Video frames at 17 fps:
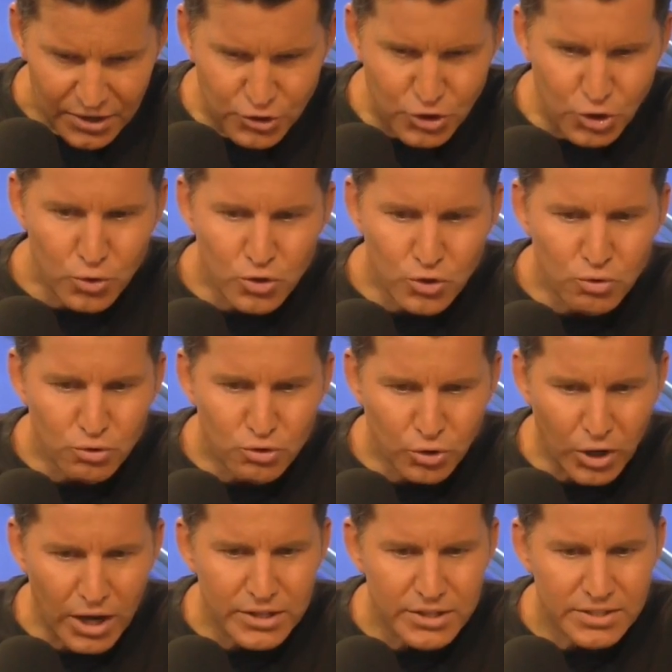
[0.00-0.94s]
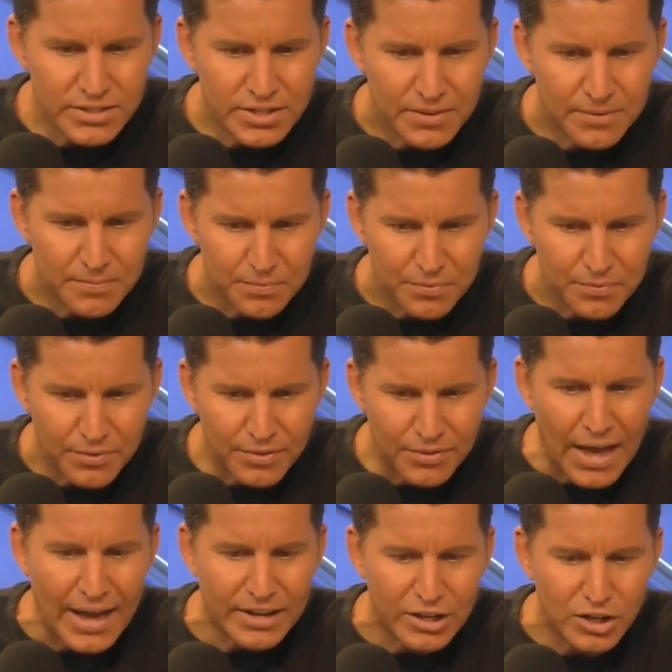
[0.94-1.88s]
Do you trust
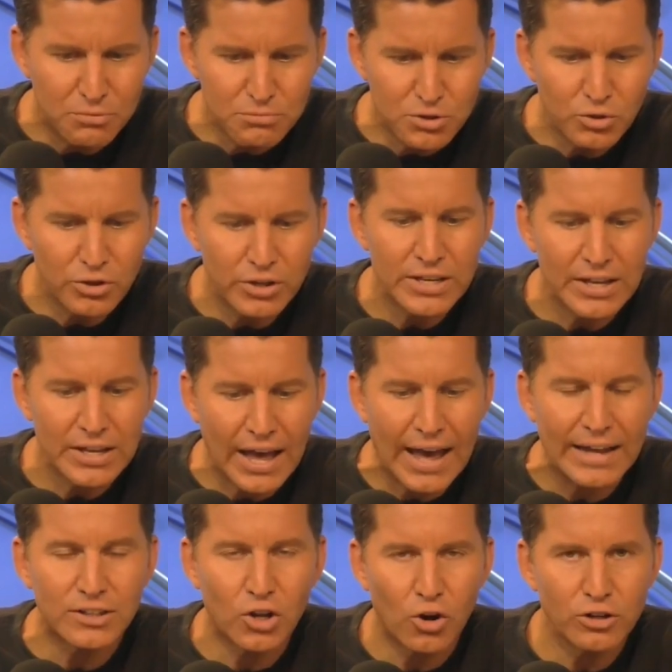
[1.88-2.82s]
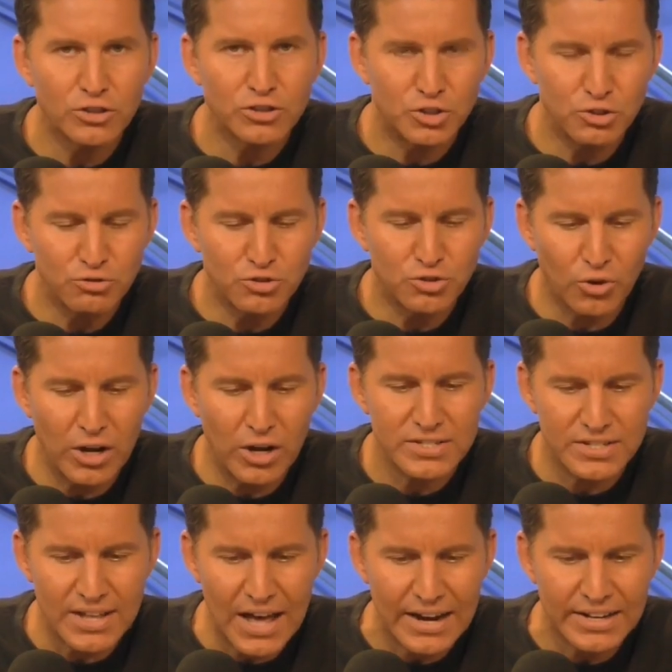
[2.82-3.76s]
that community at large? Do you
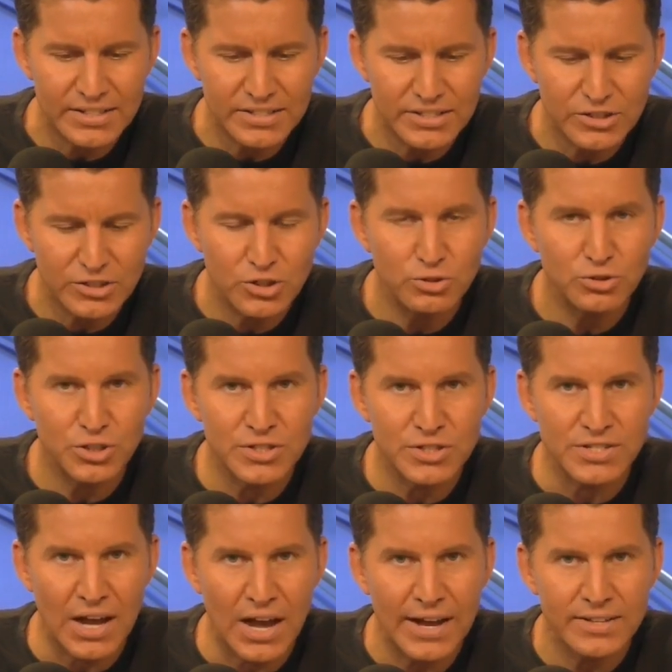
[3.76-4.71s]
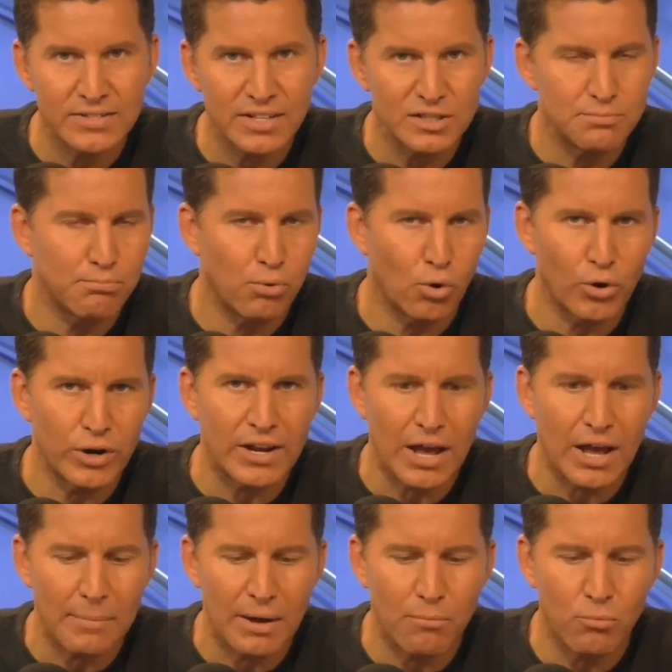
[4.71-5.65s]
trust that institution, science? Let's bore in.
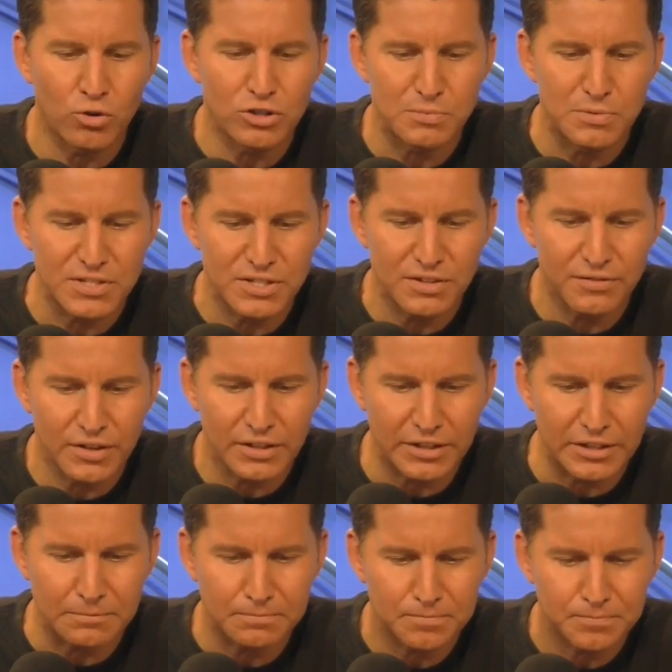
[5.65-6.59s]
How about more specifically?